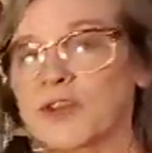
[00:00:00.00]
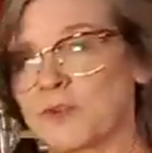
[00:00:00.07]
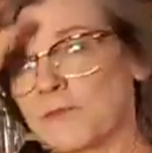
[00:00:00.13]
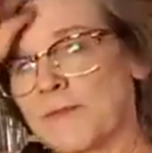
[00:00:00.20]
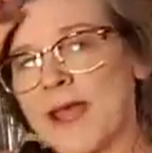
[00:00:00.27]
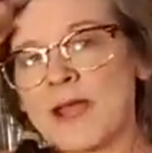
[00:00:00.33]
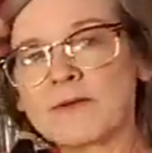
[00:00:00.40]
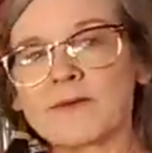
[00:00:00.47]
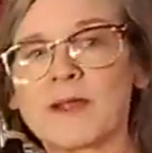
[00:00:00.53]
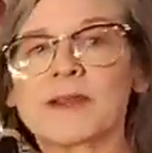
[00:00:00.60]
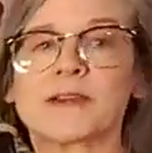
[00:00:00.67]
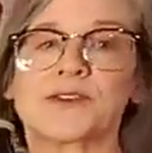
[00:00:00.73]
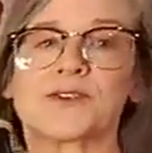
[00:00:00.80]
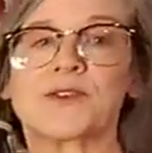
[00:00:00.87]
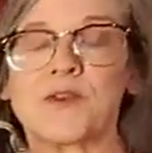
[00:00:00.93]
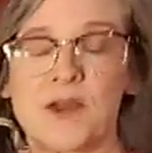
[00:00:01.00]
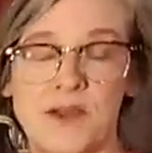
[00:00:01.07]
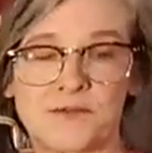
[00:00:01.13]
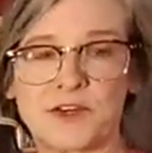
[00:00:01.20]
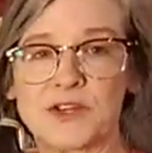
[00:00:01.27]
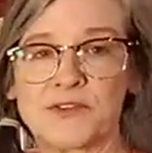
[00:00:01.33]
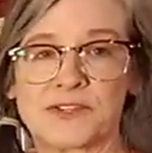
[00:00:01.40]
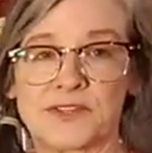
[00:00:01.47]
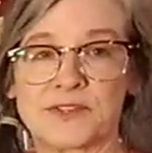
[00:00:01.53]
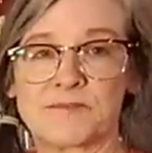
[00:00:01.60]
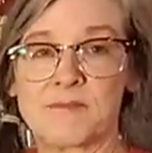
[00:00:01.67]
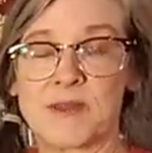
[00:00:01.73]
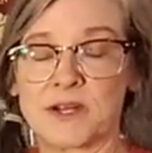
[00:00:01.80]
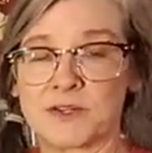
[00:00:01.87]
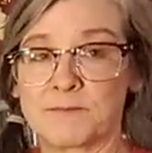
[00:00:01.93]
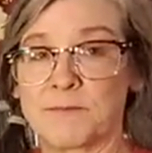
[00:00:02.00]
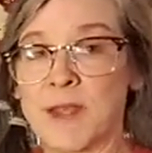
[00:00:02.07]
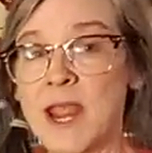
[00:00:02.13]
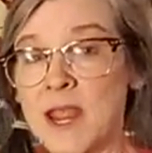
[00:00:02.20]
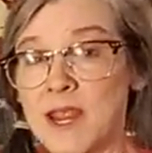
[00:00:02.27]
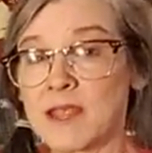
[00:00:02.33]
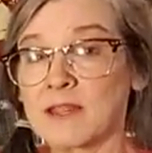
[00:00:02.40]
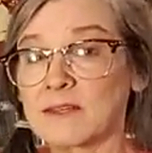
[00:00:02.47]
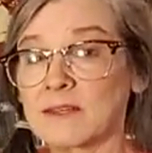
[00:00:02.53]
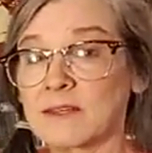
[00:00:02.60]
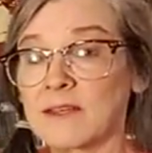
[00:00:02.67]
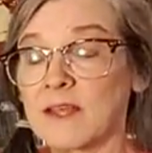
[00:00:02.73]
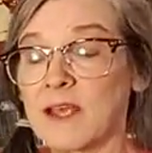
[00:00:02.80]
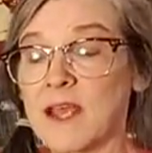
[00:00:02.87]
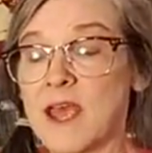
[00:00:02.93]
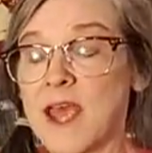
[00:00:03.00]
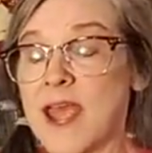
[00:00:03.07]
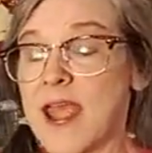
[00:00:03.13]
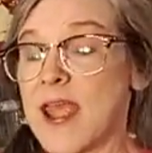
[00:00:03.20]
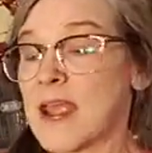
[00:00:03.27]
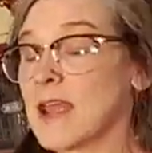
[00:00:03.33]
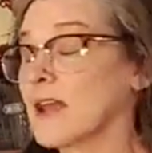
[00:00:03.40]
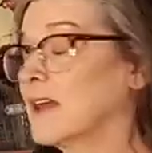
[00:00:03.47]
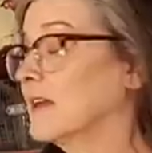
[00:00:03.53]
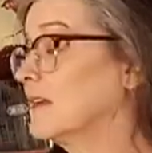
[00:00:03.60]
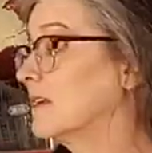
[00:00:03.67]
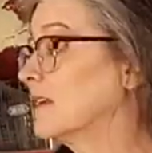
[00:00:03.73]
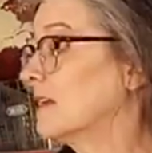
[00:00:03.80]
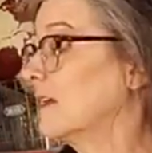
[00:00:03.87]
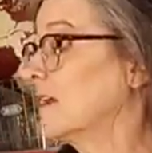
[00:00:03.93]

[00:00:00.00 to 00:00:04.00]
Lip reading: your background is you don't have to use as much paint, and